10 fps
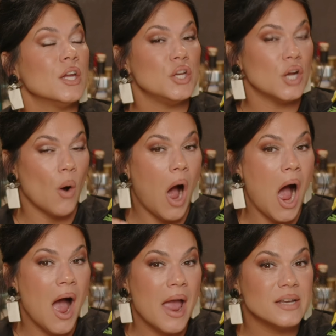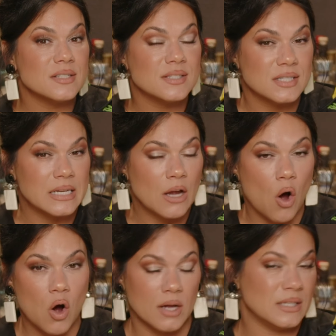you know, I see
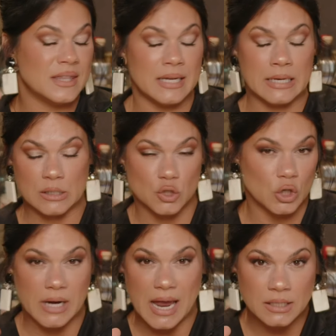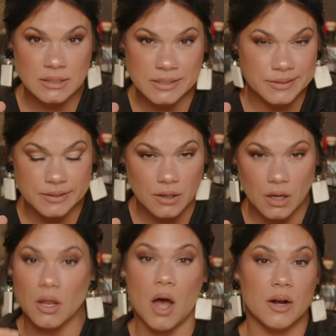on the internets
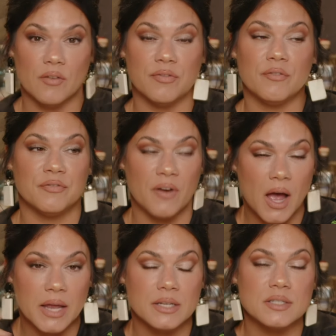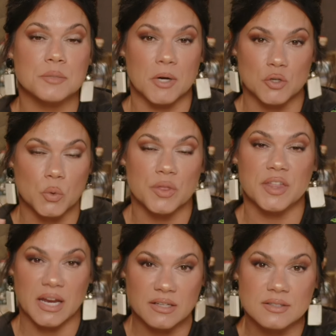a lot of fun spiritual
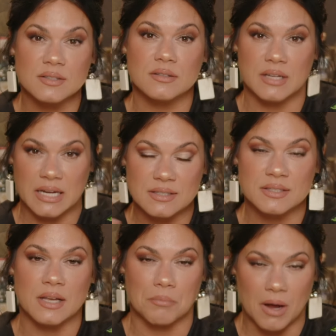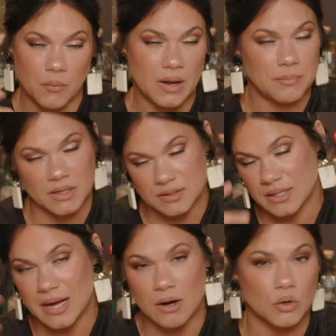things get sent my way because of
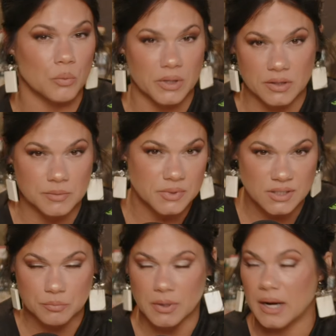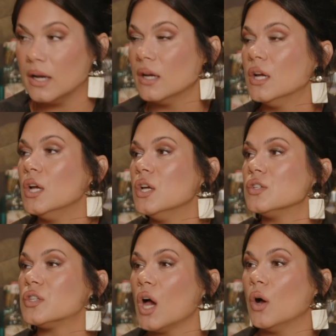the algorithms, right?
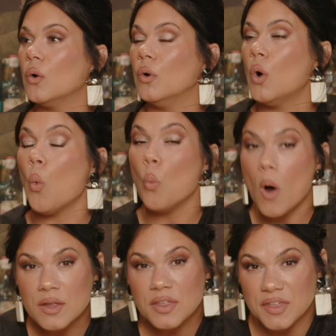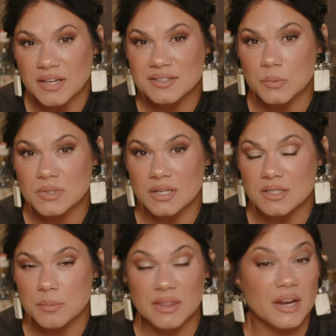So one of the things that was
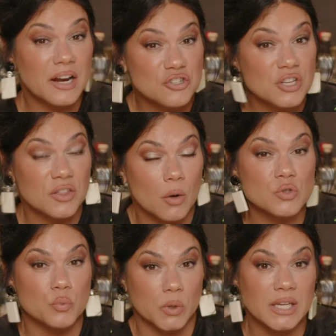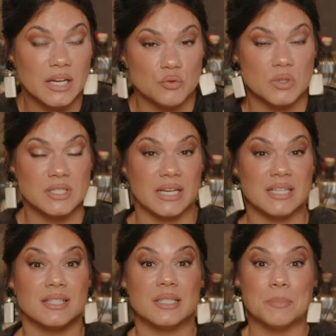sent to me that I actually thought was really interesting
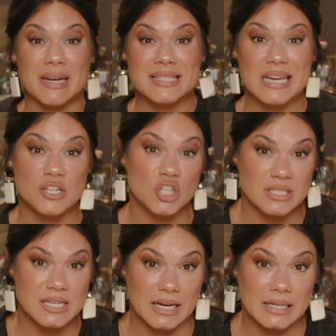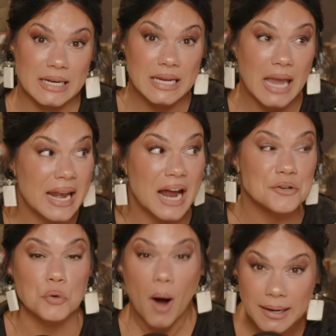is this meditation technique. And I
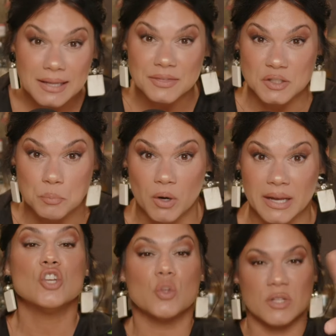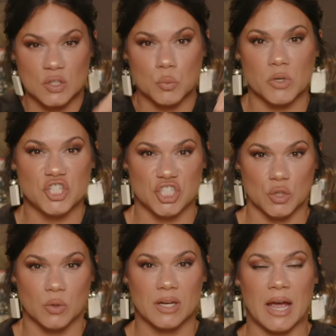tried it this morning. So, this is what you do,
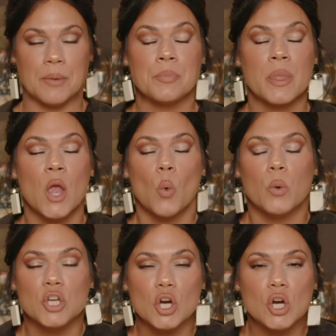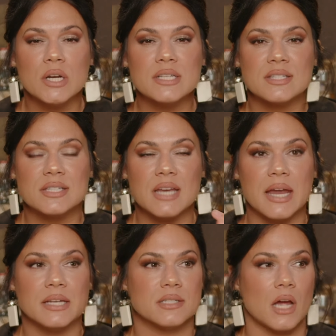okay? When you're in a
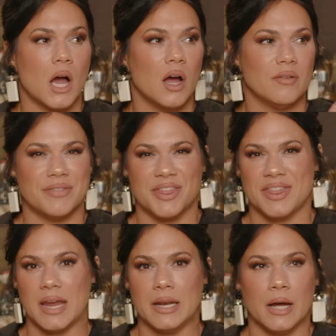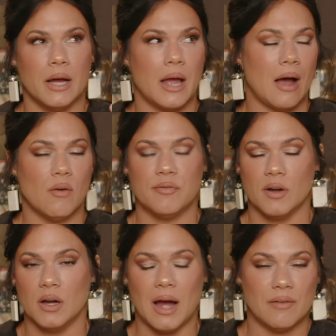state of theta,
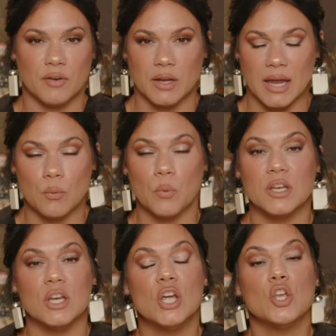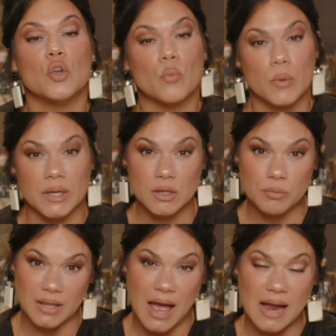alpha, I forget, when you're really
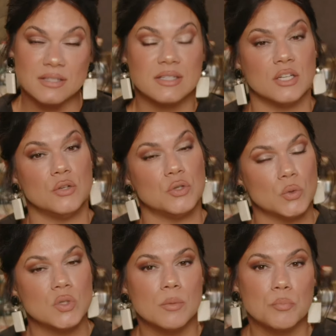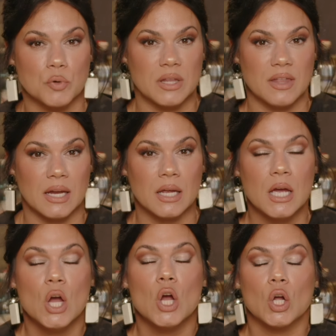relaxed and you do some breathing,
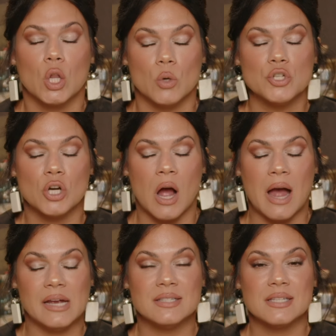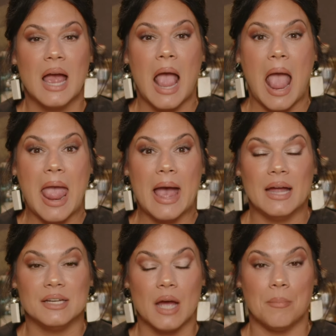close your eyes
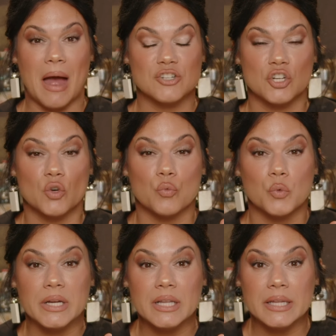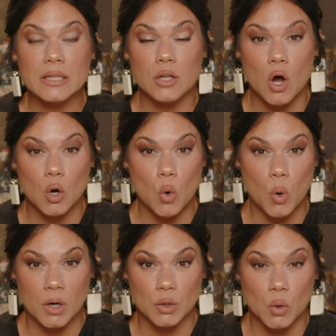and imagine a really long
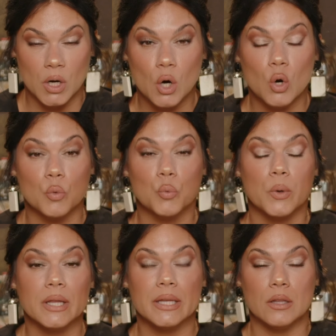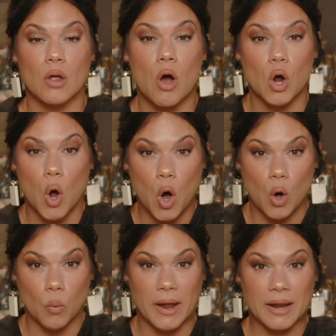corridor or really long
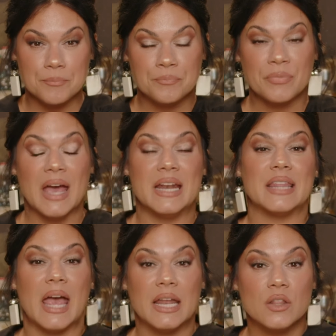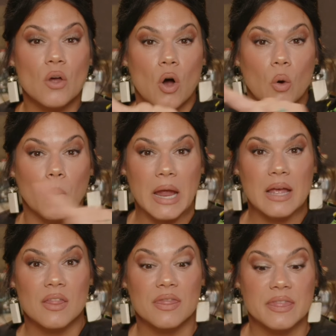hallway. And at the end of the hallway,
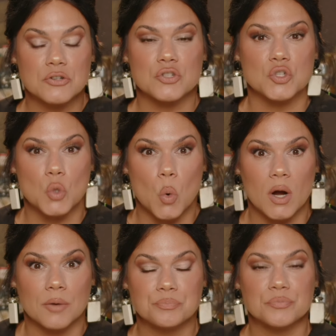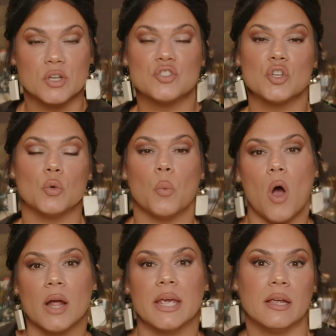there's a door. So, you're
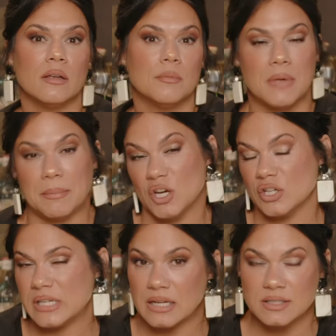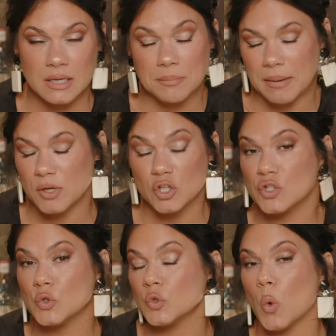walking, maybe you're dancing, maybe you're
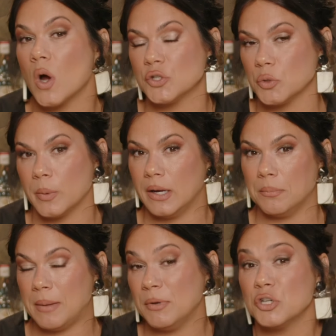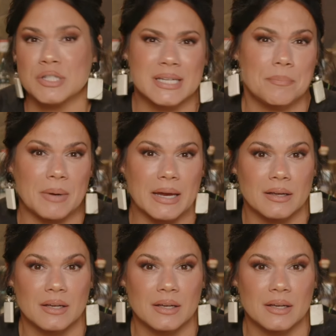sauntering, maybe you're skipping